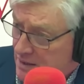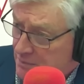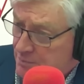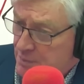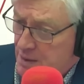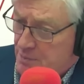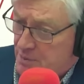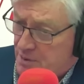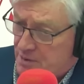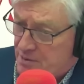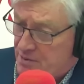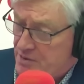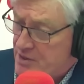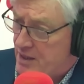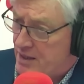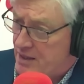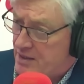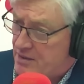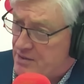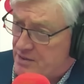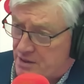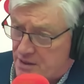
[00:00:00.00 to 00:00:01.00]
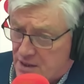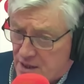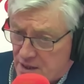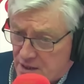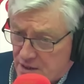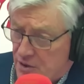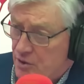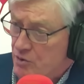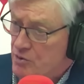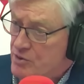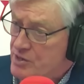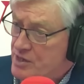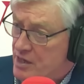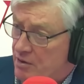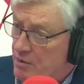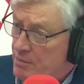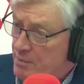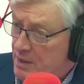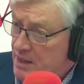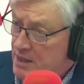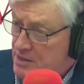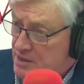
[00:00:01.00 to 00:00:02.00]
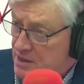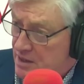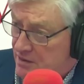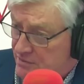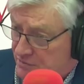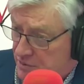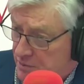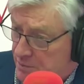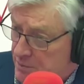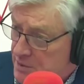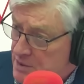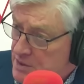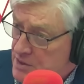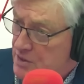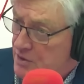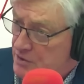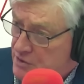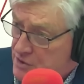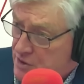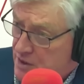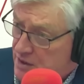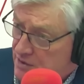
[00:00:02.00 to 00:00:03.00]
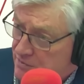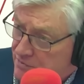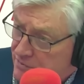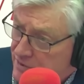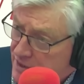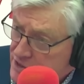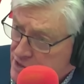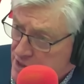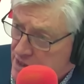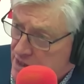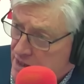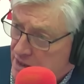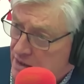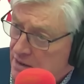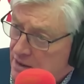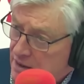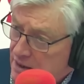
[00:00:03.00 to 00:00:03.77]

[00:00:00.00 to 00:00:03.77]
and people are entitled to use their amenity for a bit of sunshine and fresh air,